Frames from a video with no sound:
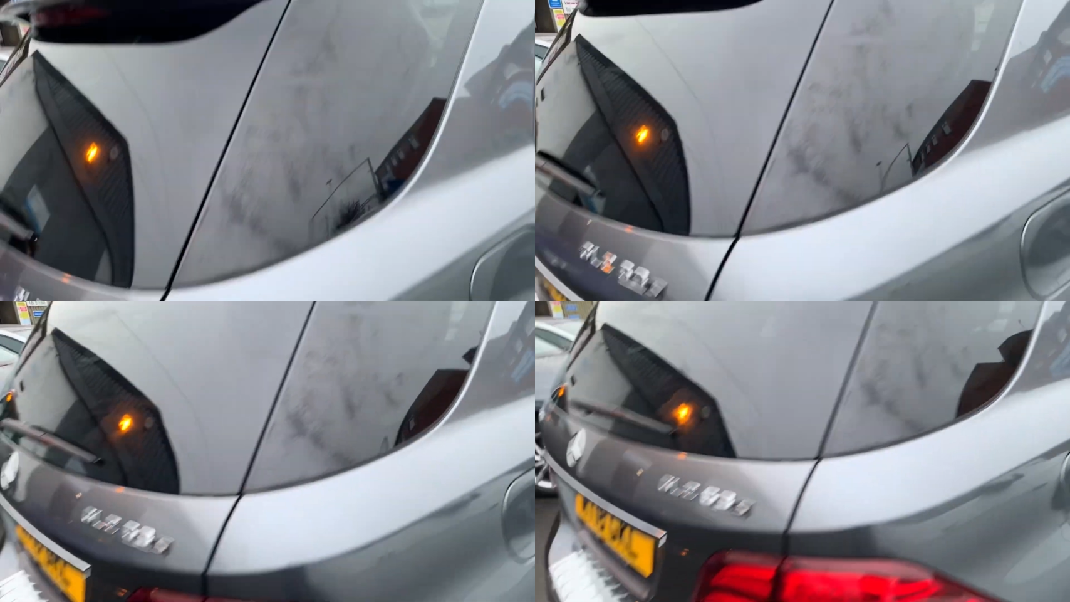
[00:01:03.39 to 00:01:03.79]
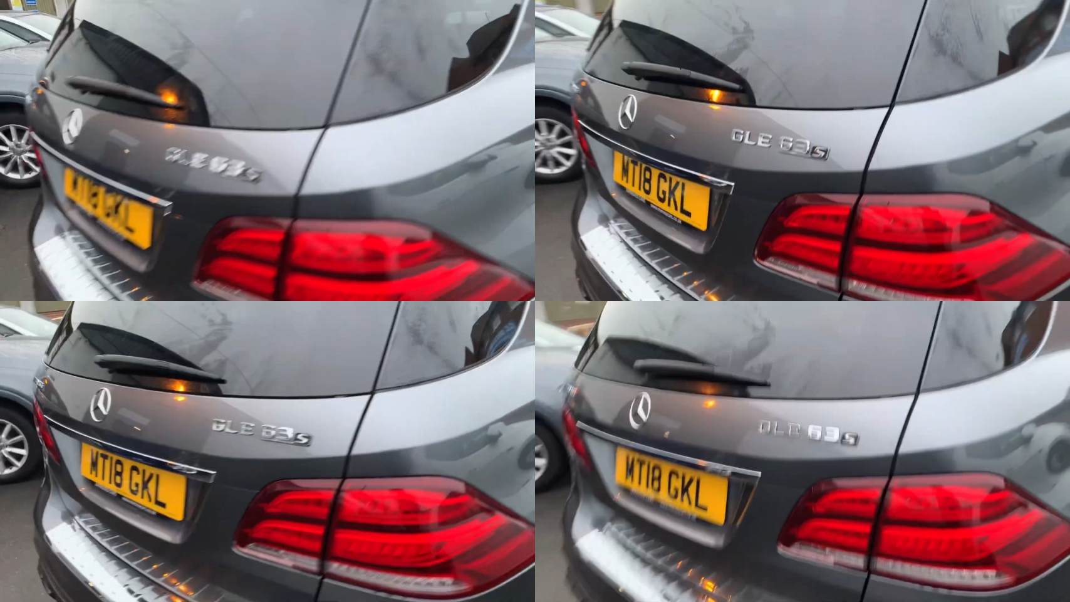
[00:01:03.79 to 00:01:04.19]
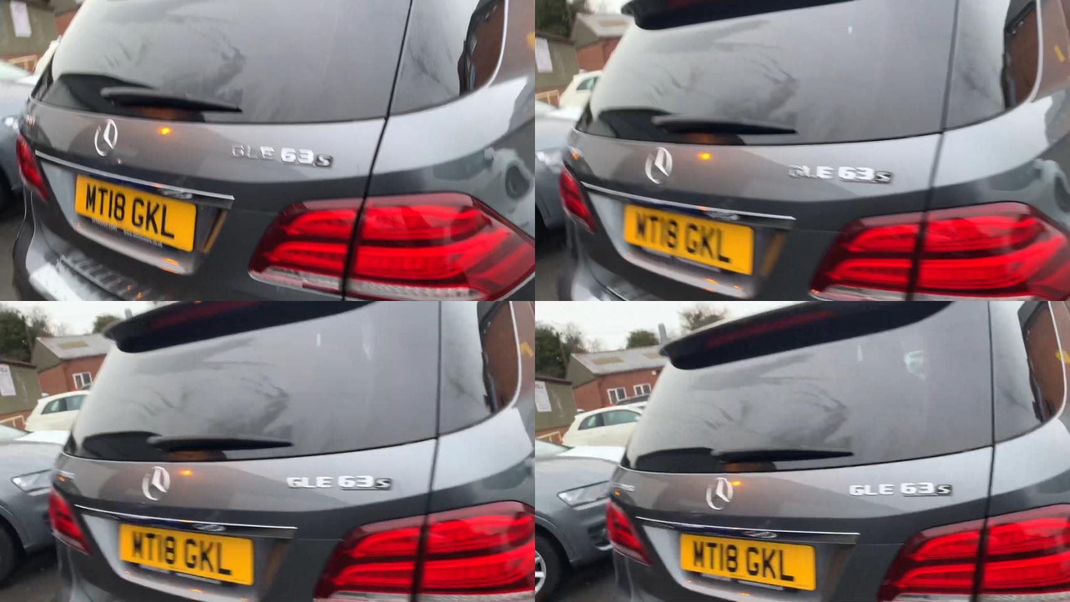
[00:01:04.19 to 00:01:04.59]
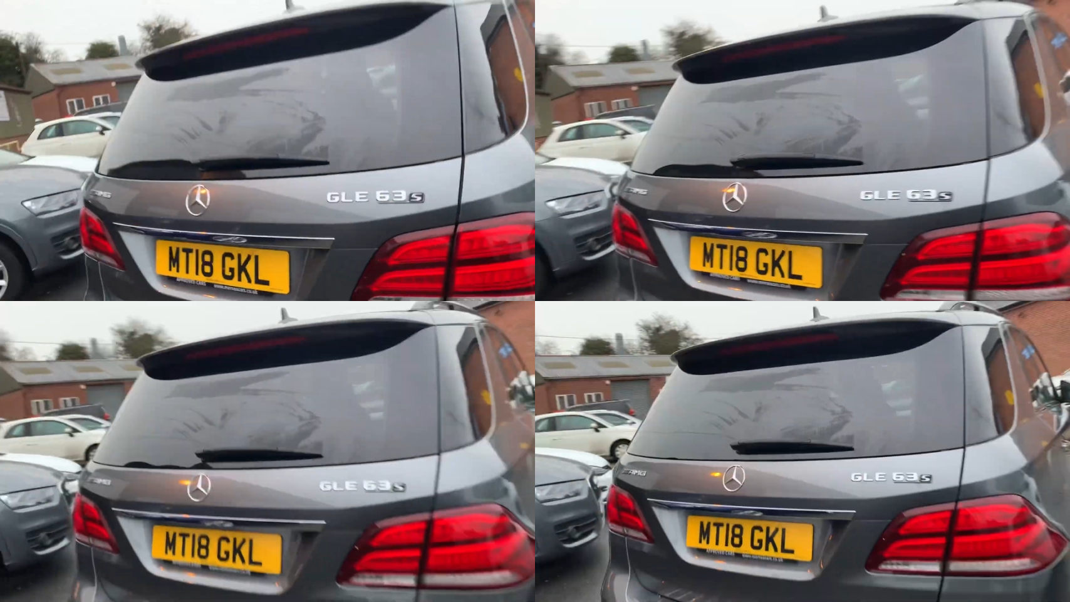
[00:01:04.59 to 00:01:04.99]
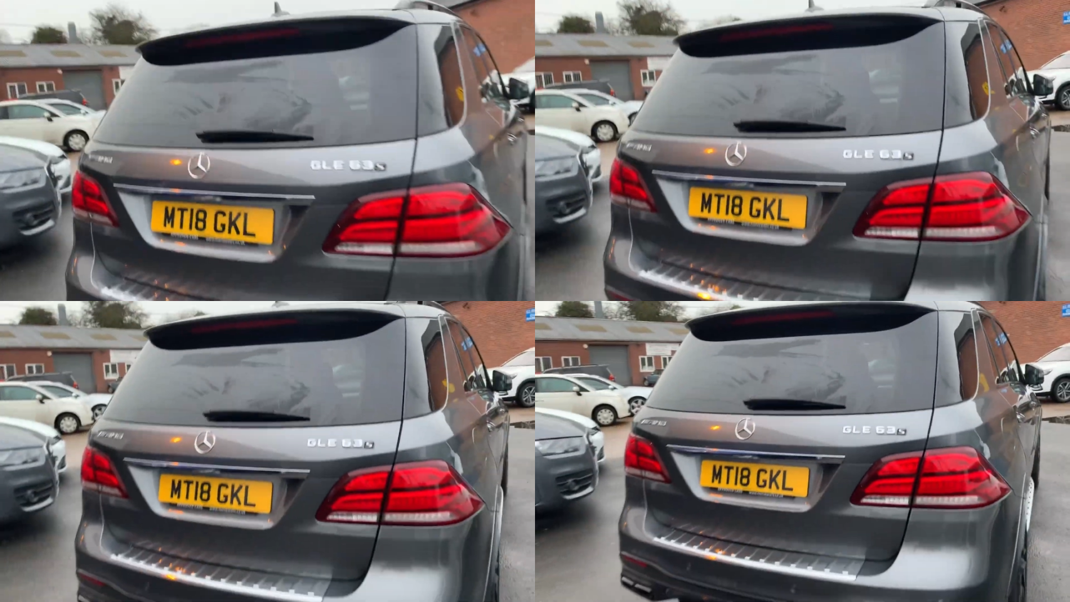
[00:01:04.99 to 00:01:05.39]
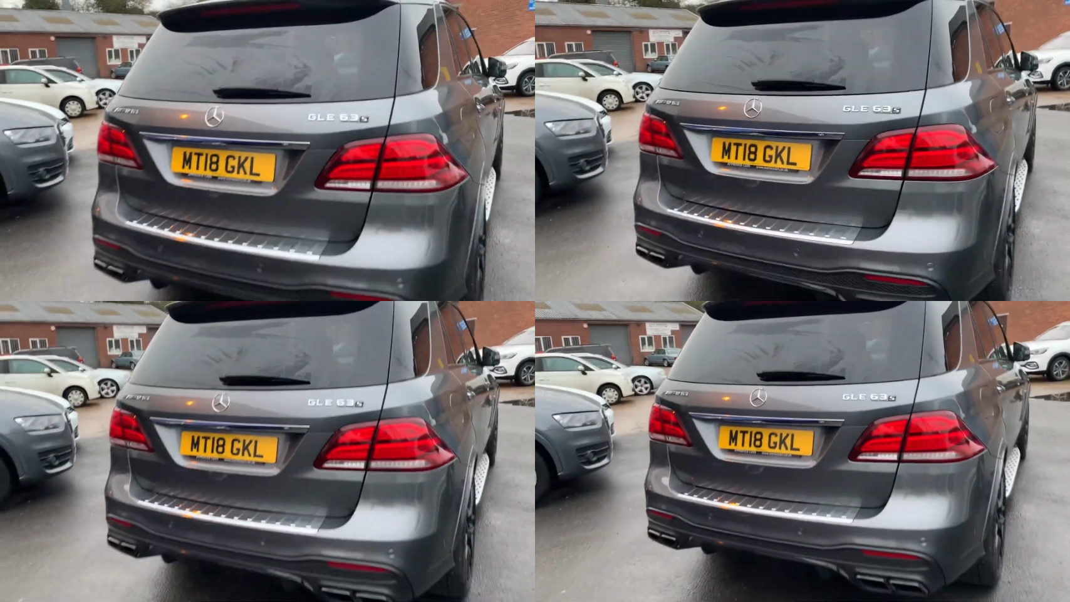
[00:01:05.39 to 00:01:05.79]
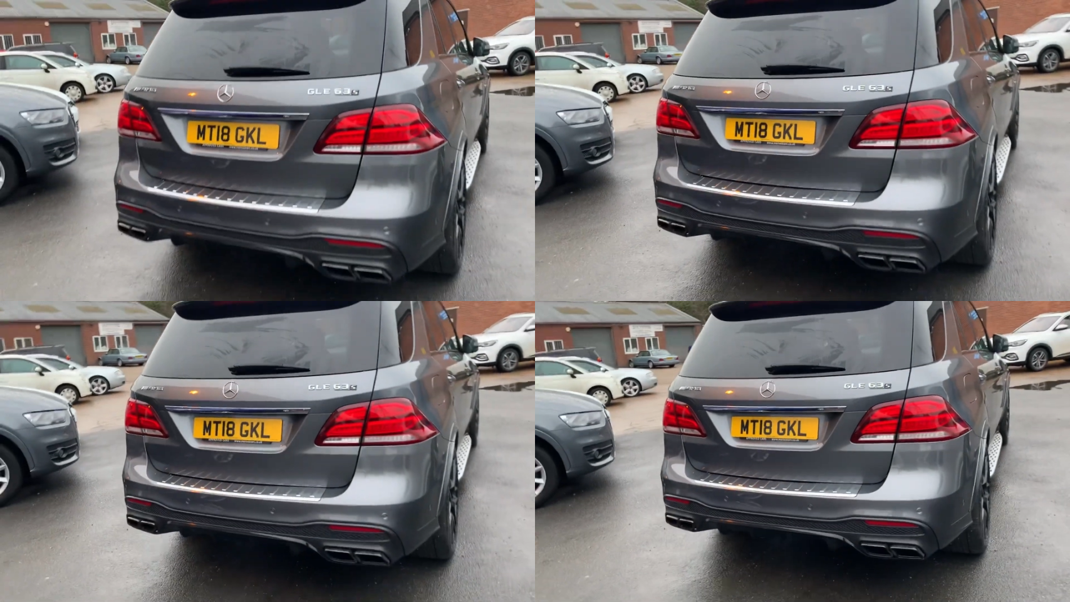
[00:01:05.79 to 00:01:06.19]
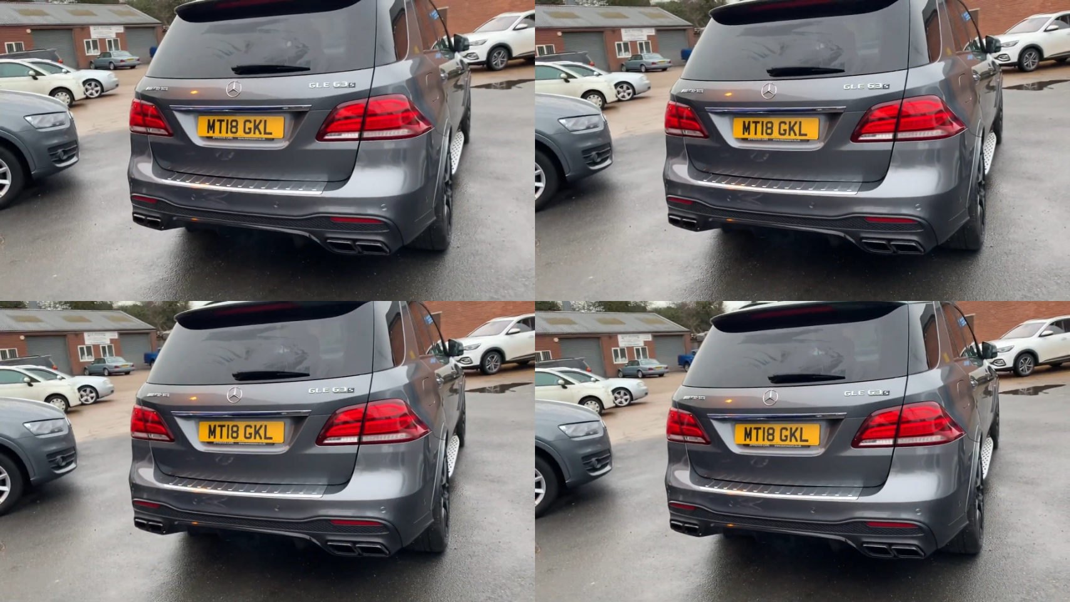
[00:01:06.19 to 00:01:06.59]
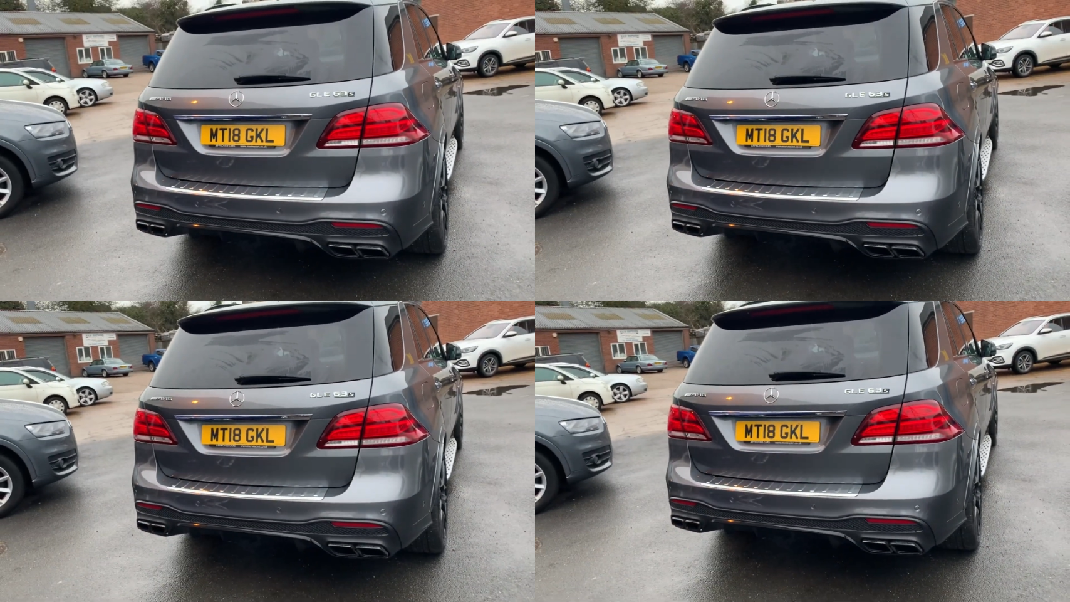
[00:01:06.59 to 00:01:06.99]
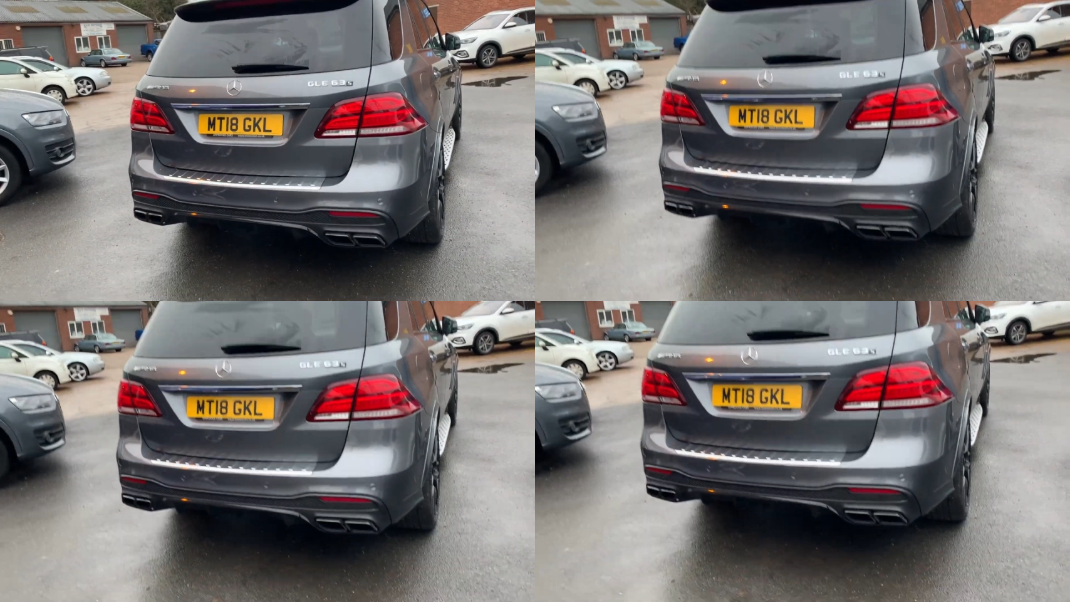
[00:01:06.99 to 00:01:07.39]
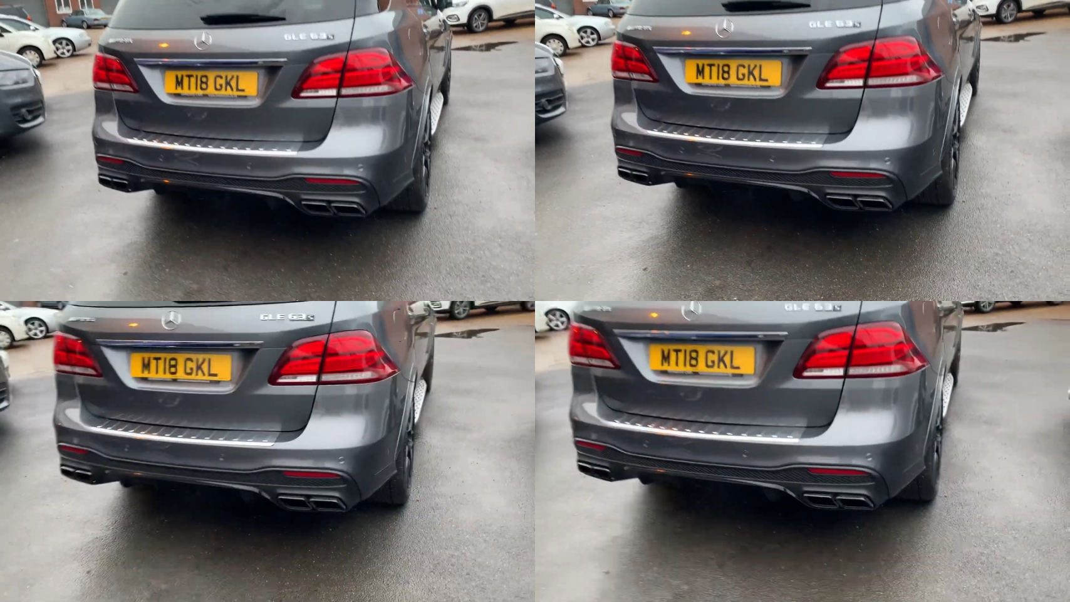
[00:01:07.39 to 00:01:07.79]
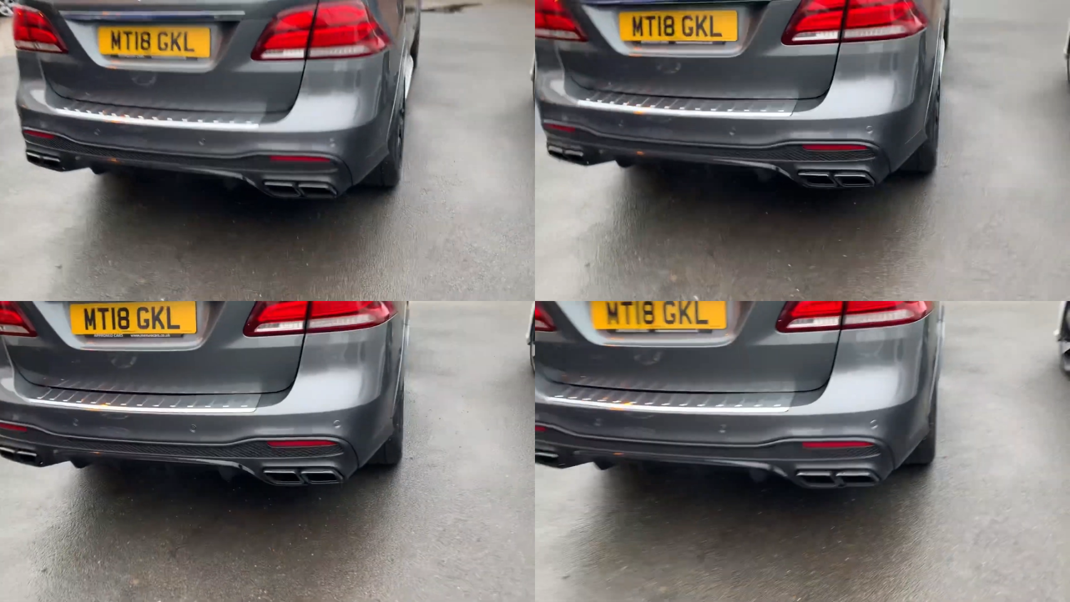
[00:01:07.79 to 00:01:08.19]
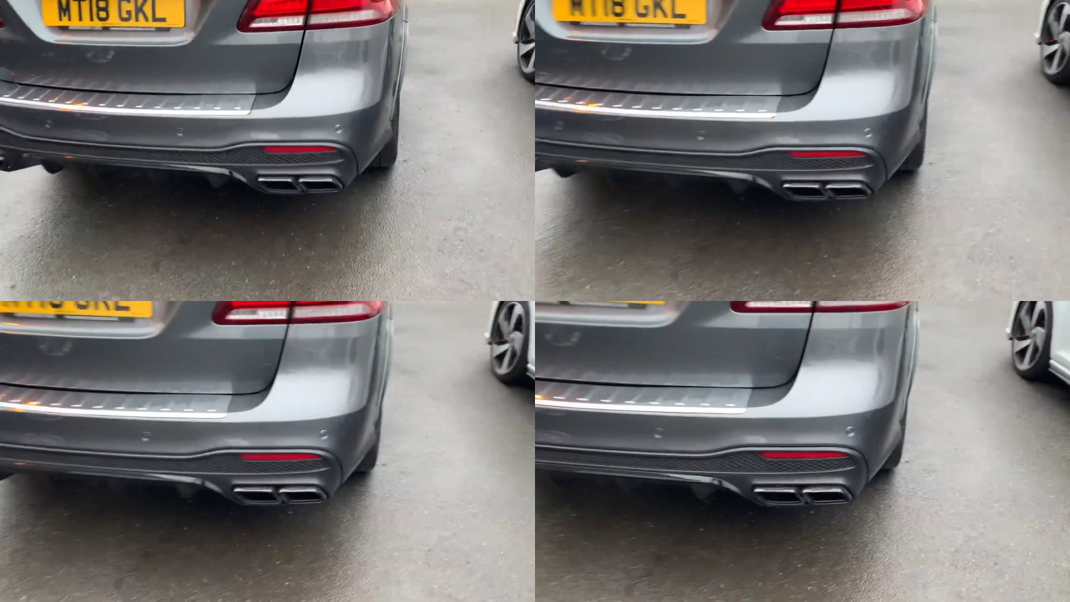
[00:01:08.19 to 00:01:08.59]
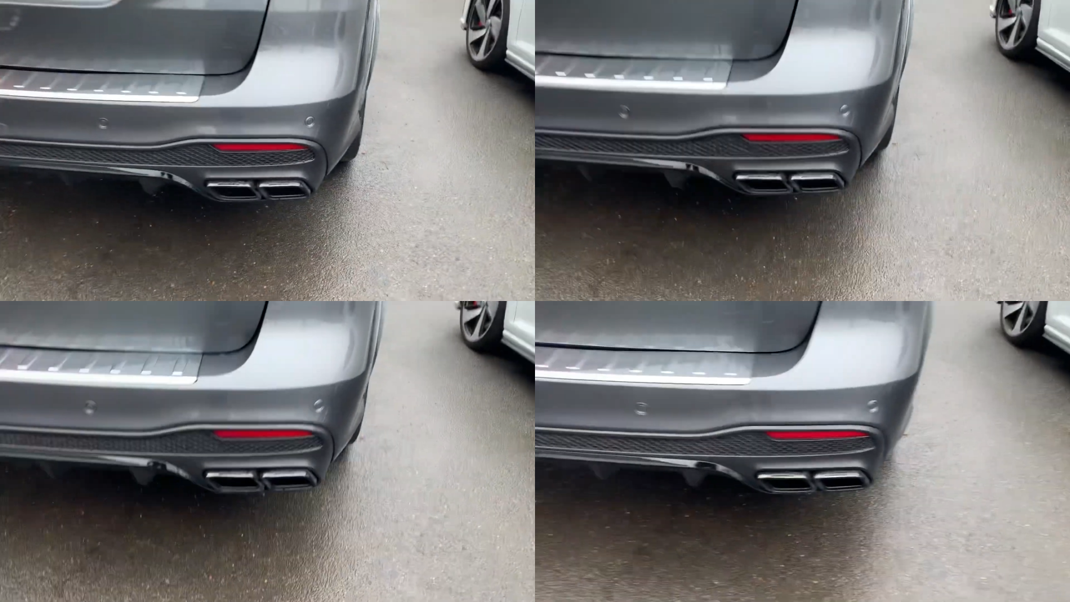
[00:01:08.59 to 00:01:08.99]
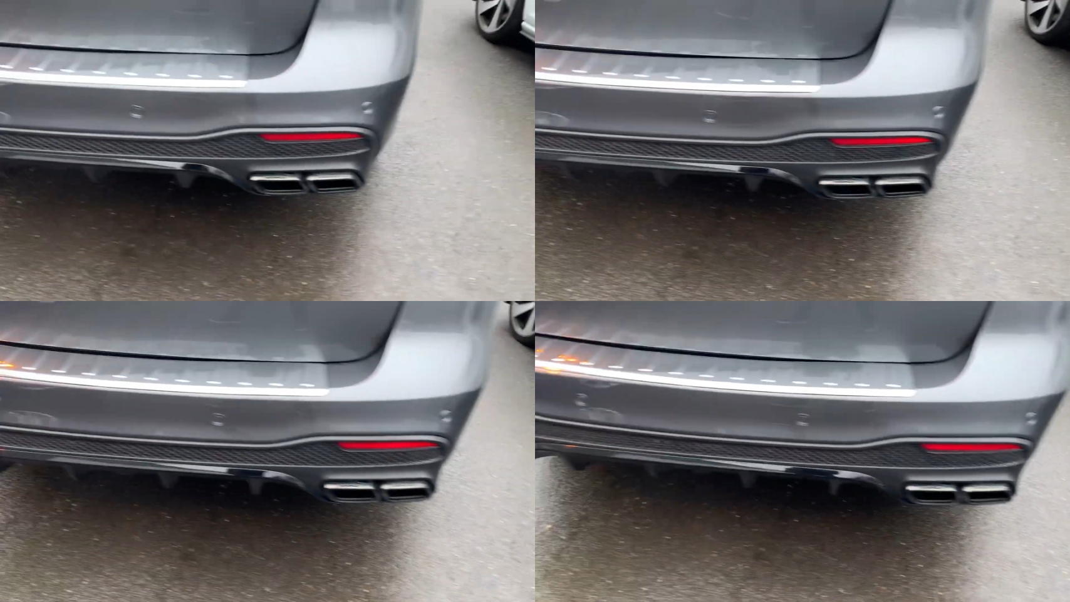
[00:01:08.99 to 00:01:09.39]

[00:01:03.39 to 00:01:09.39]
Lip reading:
Nobody's mouth can be seen.